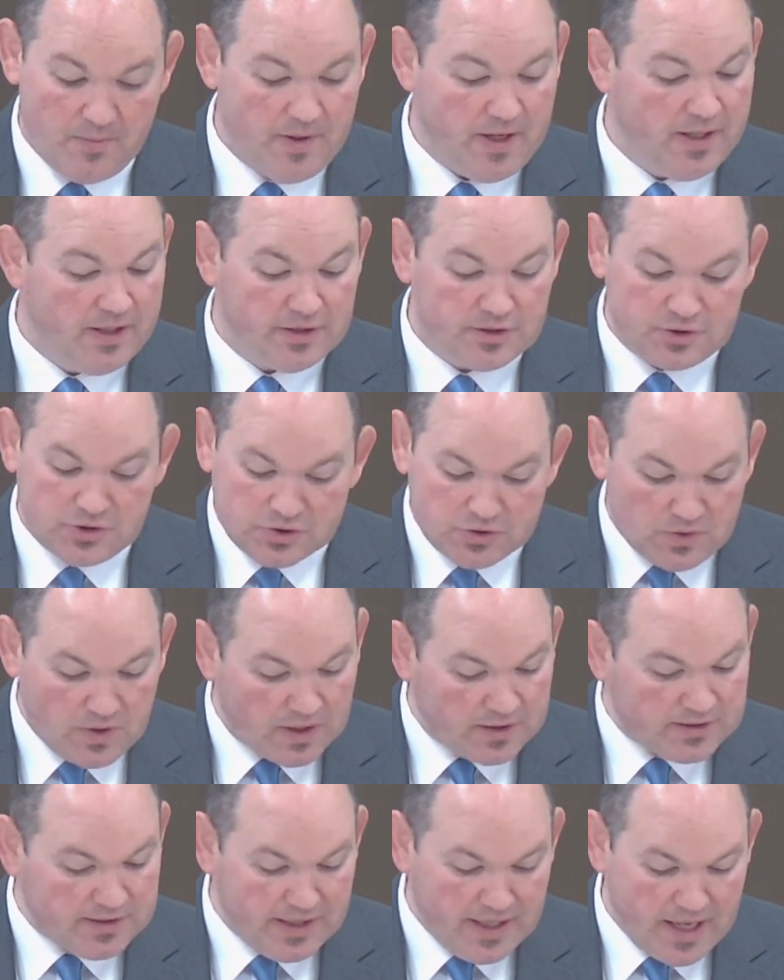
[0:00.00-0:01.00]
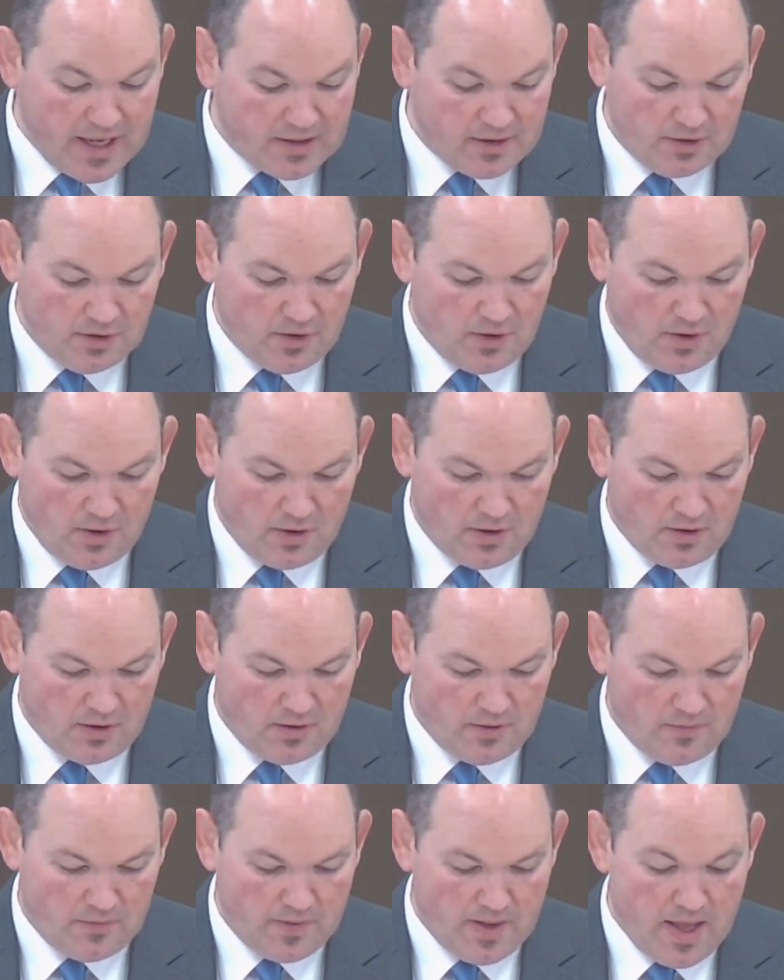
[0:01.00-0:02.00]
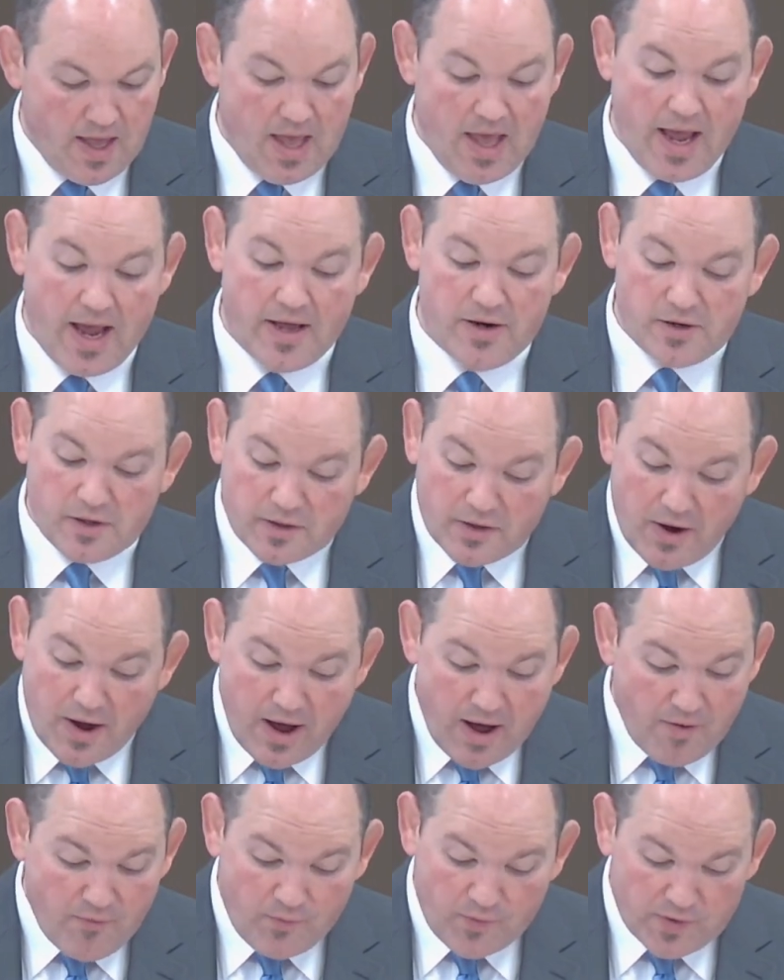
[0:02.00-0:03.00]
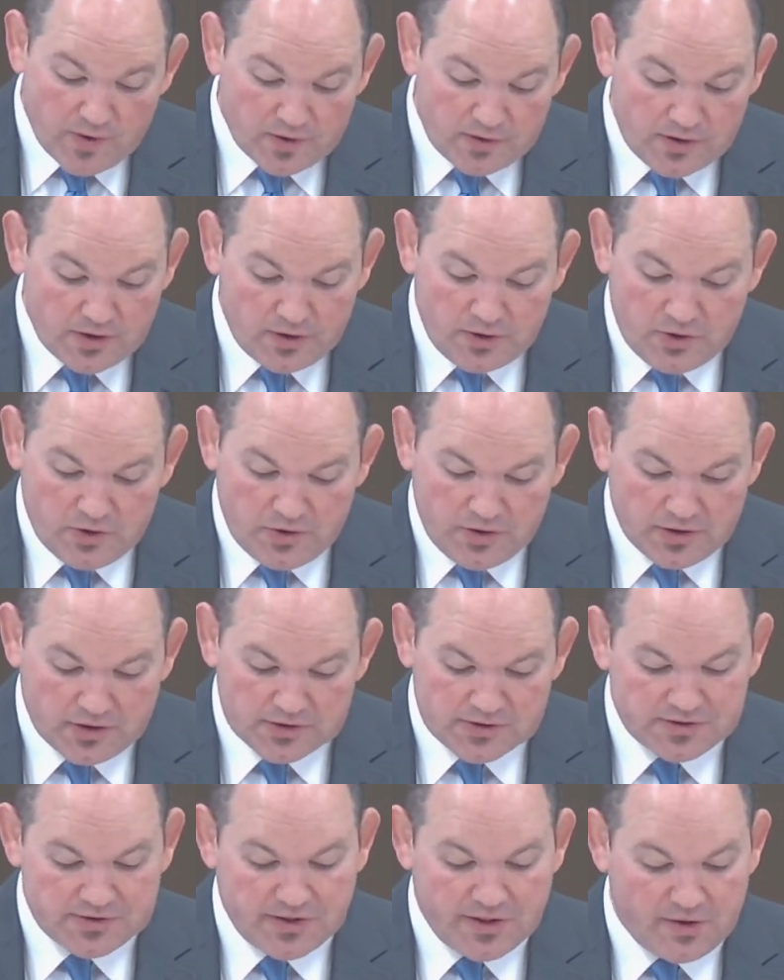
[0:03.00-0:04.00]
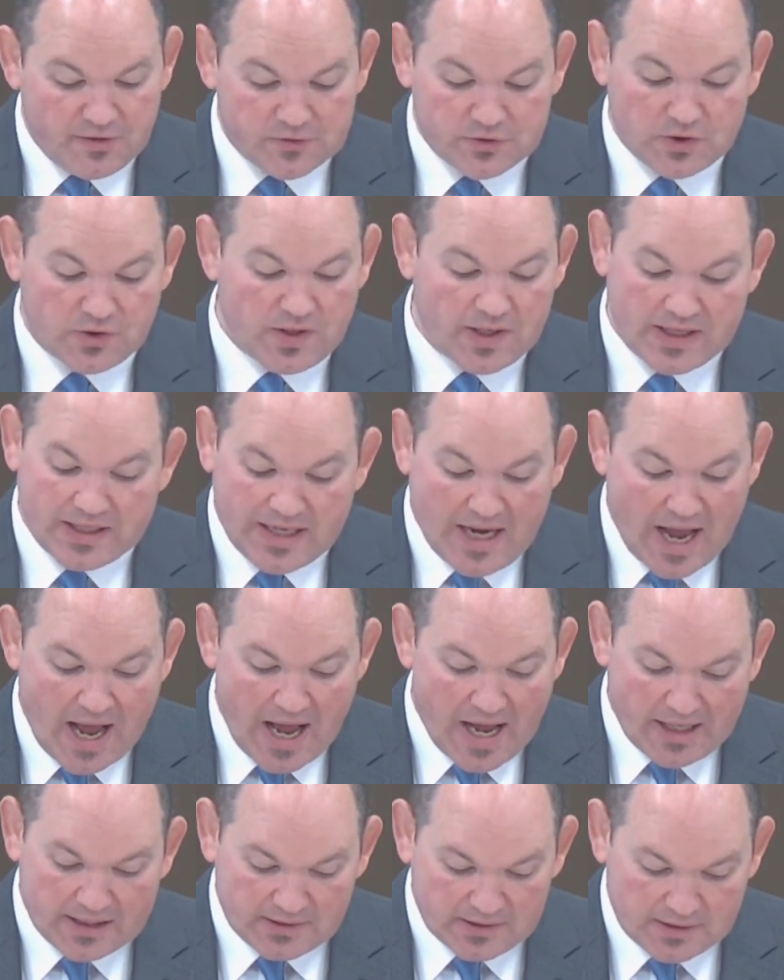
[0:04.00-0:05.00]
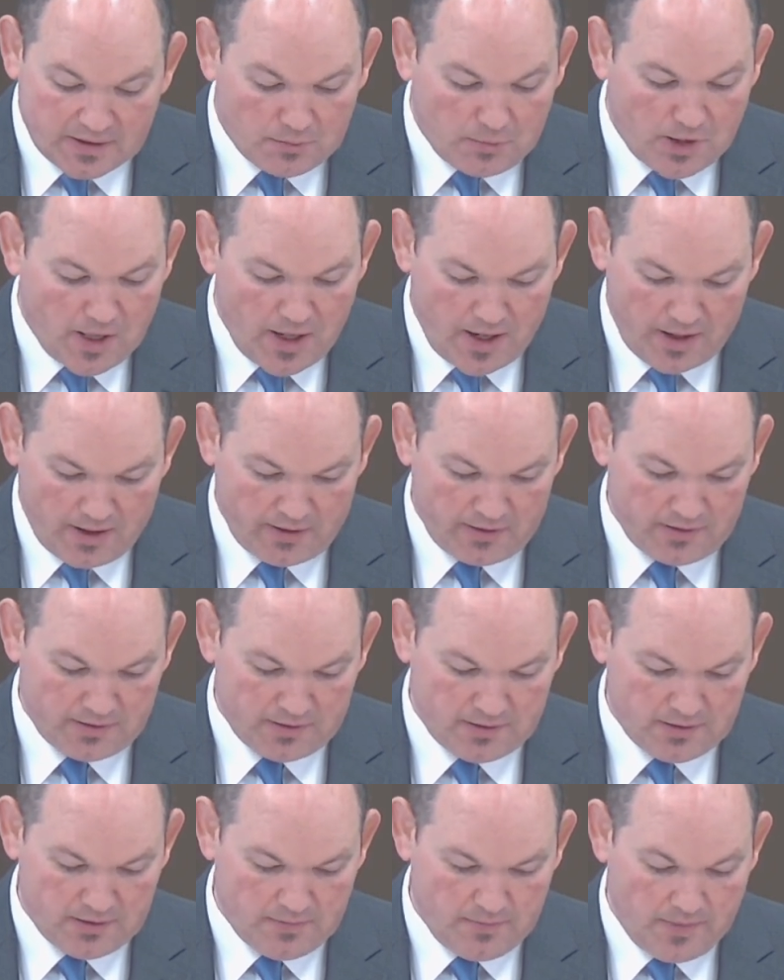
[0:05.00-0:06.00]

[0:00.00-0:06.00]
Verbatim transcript: being instructed out of the law, and are confident that you yourselves are a guide to the blind,